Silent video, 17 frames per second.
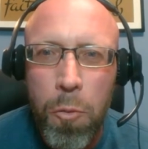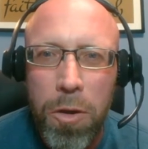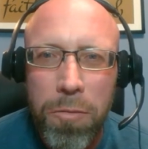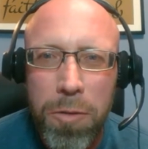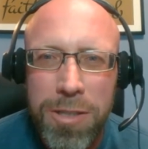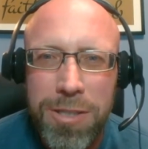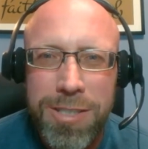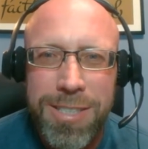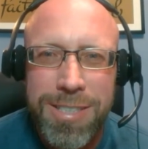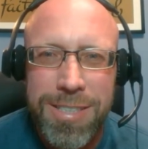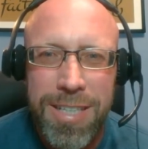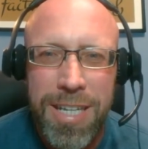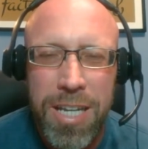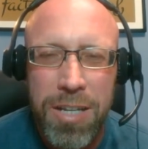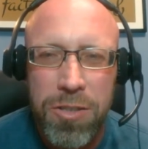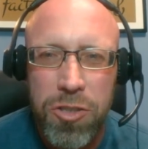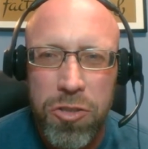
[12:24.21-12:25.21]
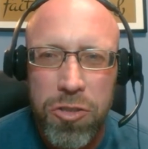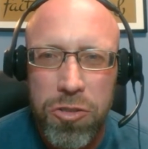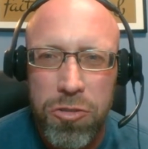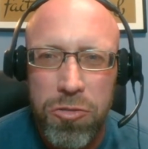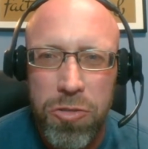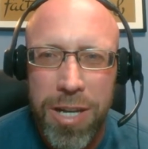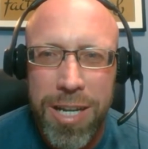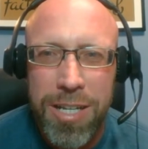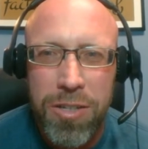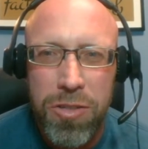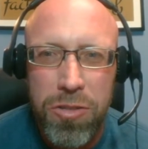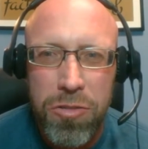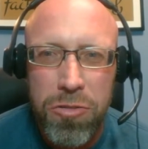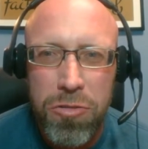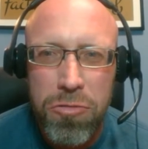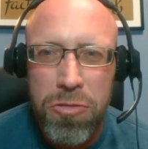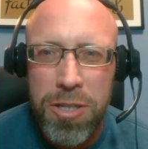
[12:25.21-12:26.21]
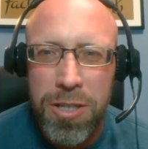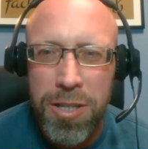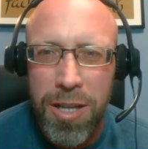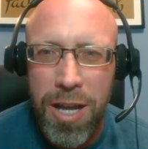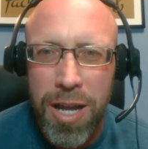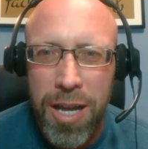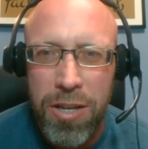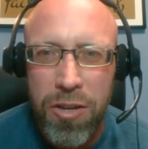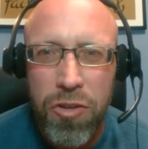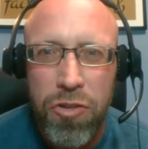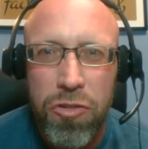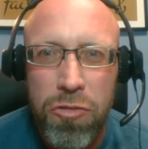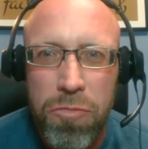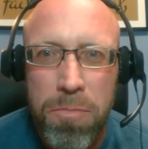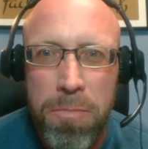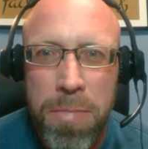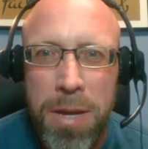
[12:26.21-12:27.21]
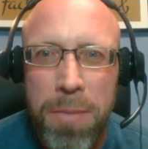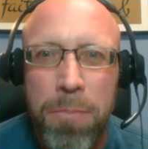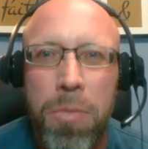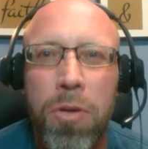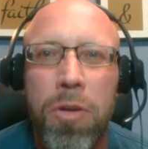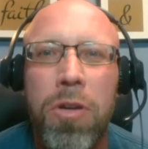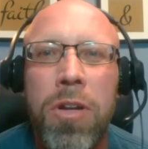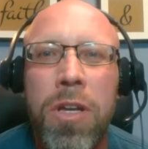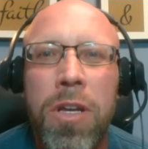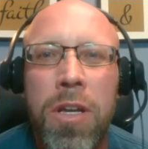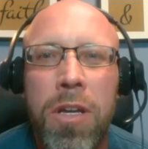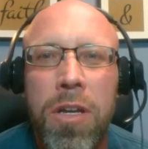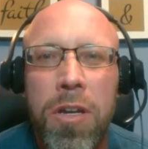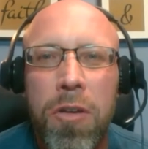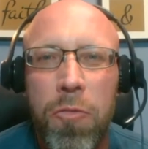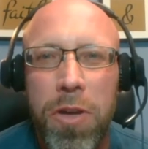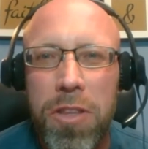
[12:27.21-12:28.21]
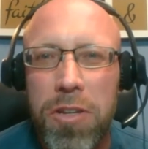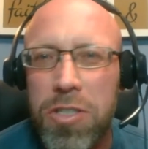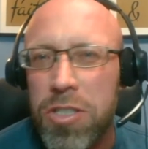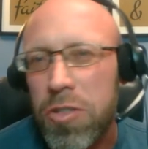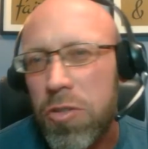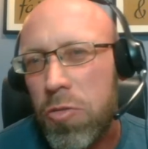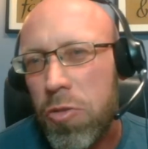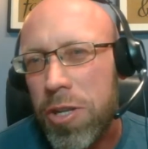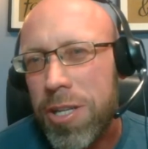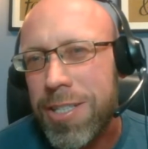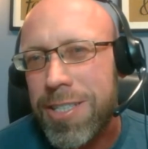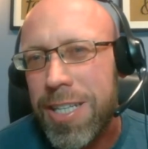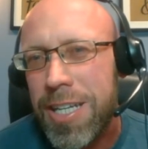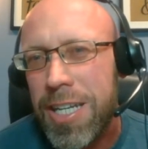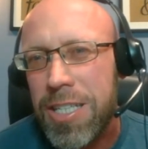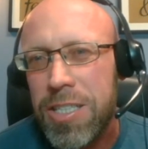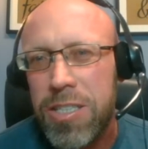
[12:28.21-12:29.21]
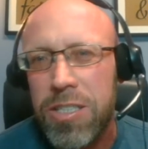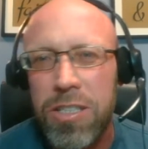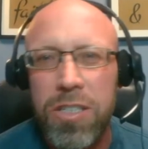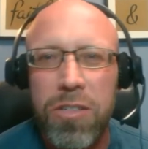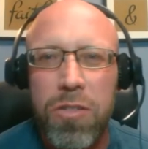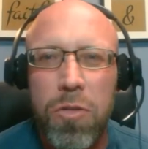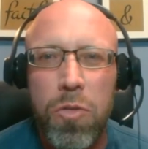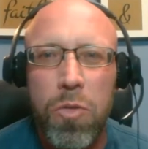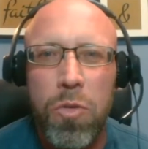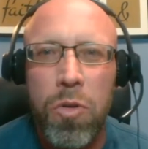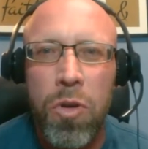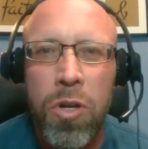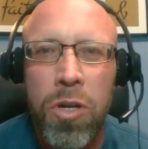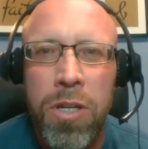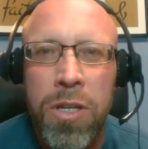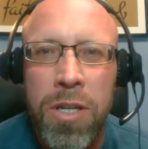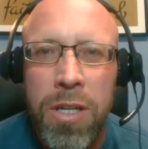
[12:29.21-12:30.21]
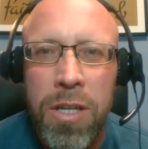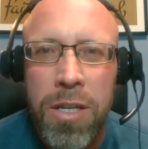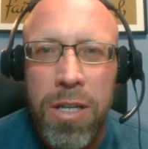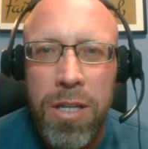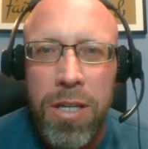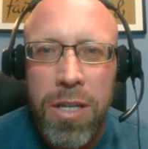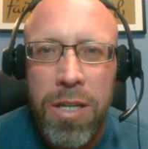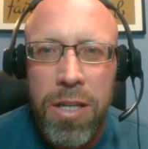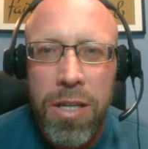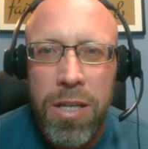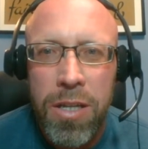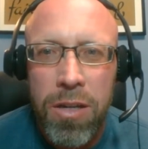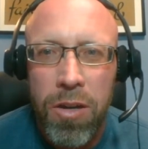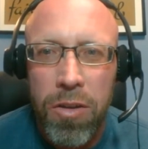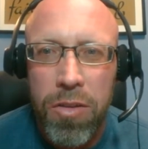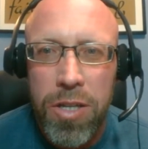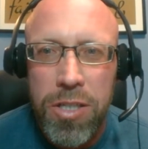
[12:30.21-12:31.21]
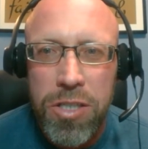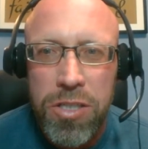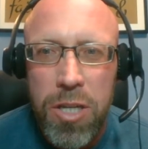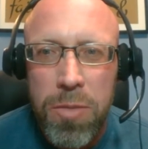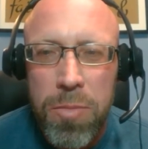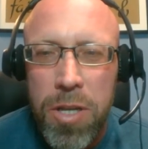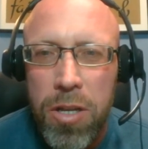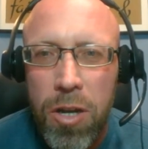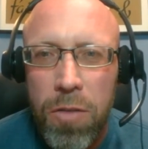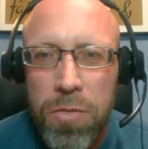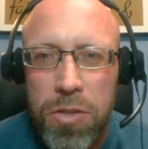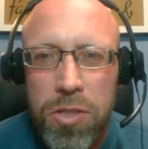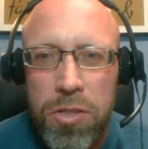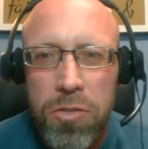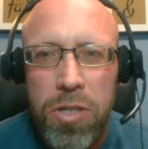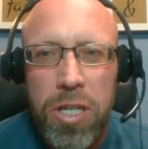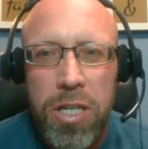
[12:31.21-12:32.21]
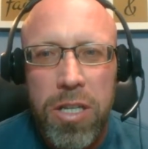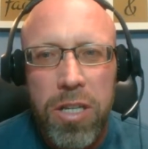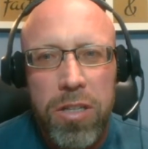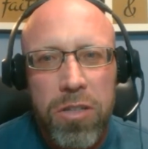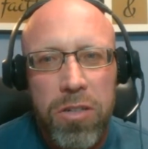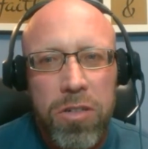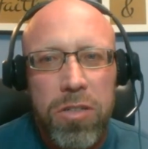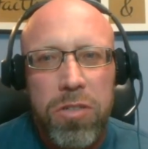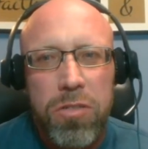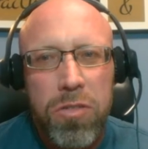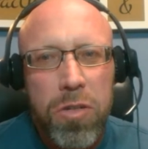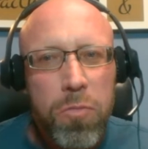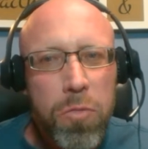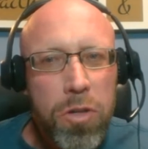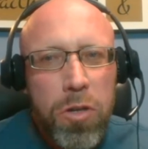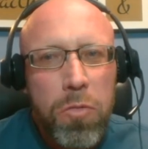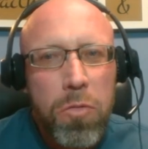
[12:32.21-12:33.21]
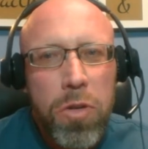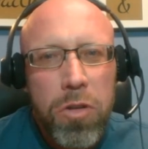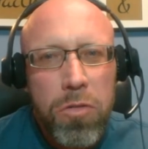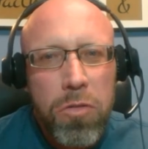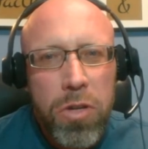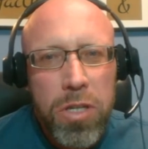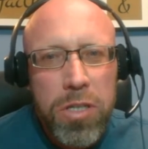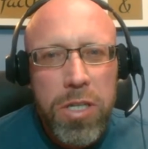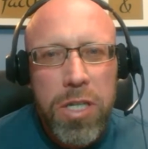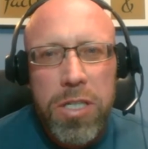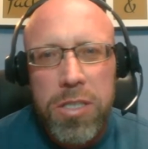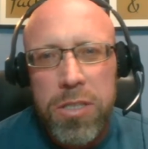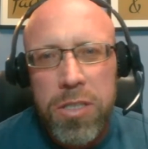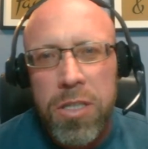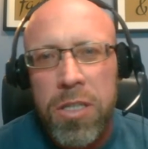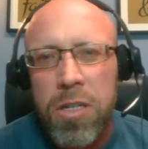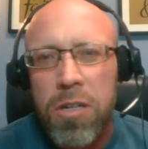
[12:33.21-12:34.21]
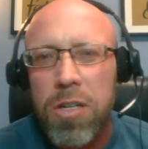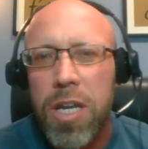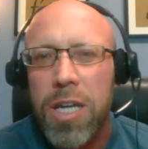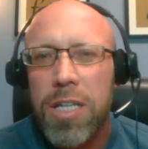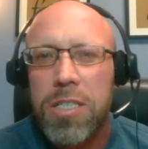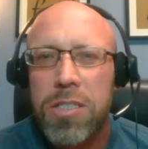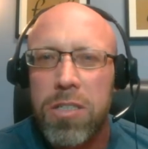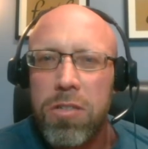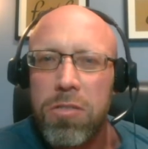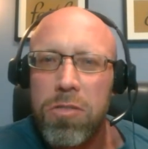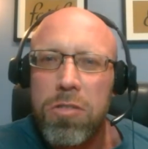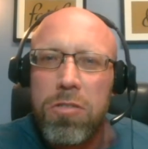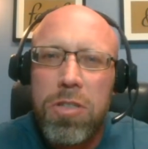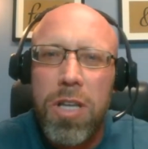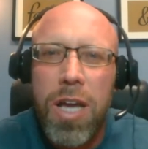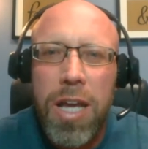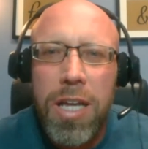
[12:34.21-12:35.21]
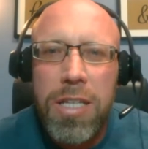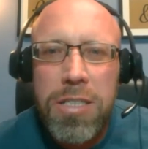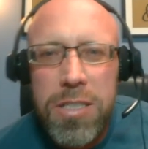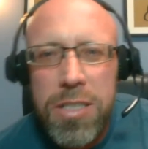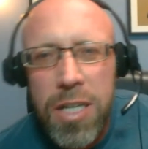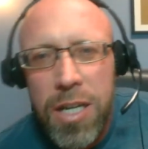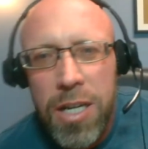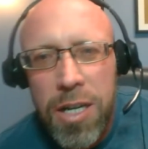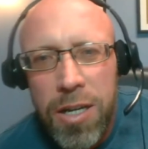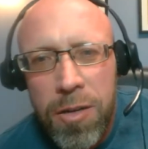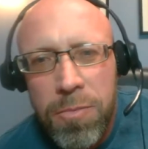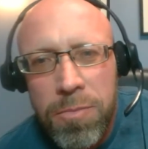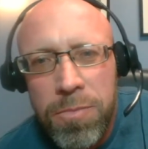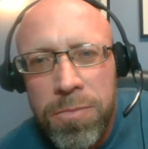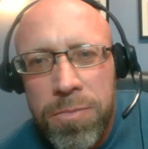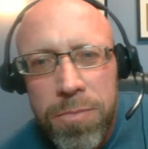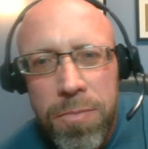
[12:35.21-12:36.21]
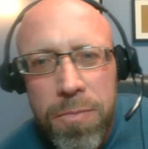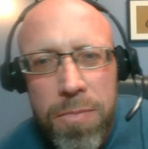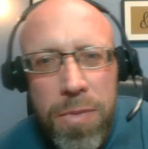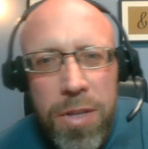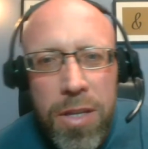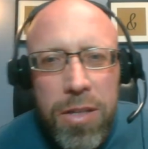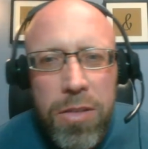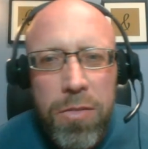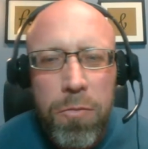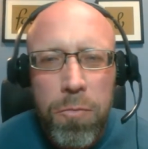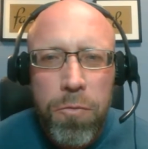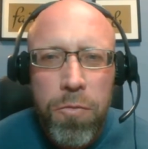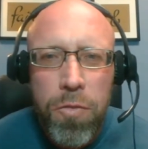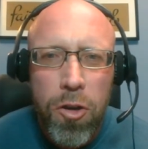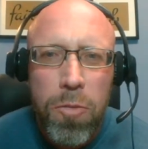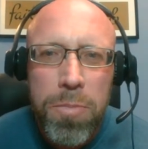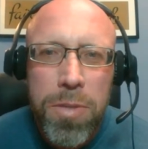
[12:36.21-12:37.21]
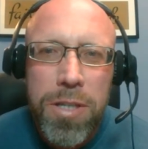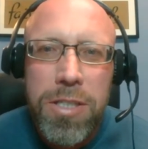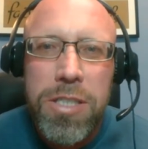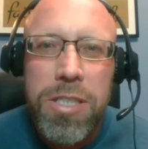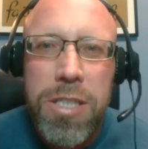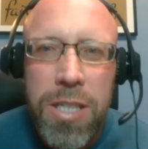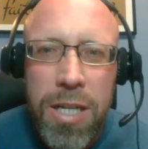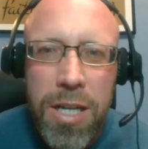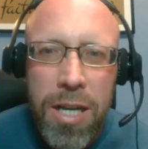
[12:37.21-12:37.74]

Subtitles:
what to say to a new client, a new member, whether it's an orientation or they're just coming in off the street and they're doing a one-on-one orientation. Okay, so new clients, verbiage.